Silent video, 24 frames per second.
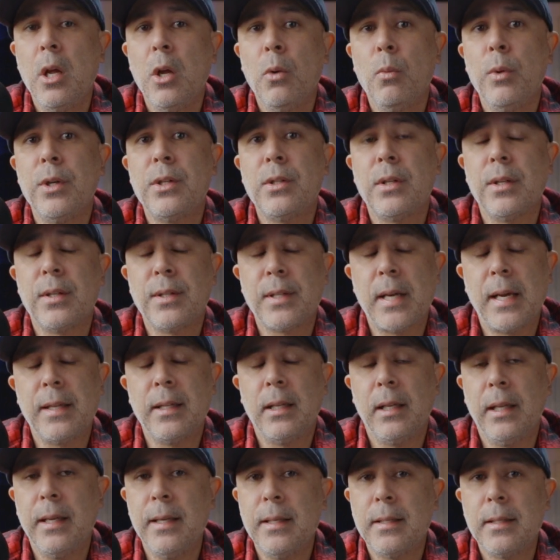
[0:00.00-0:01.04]
which to say the
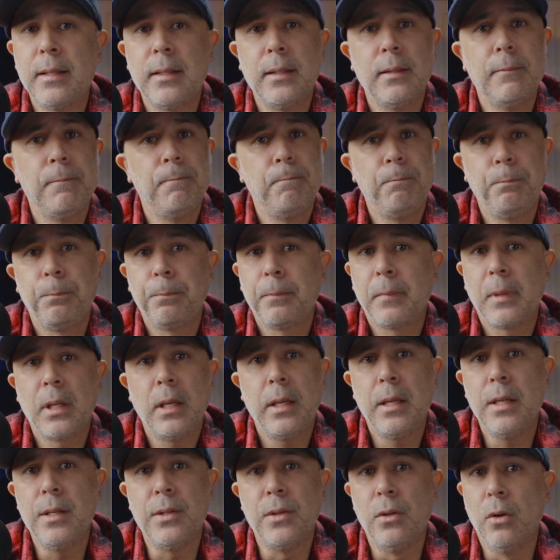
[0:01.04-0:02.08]
least
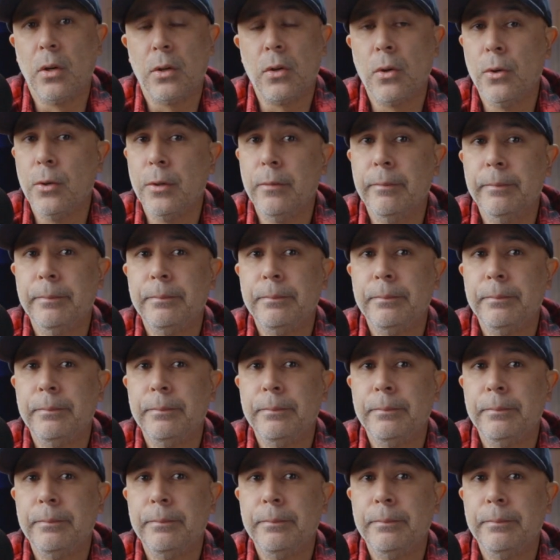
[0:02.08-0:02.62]
is not good.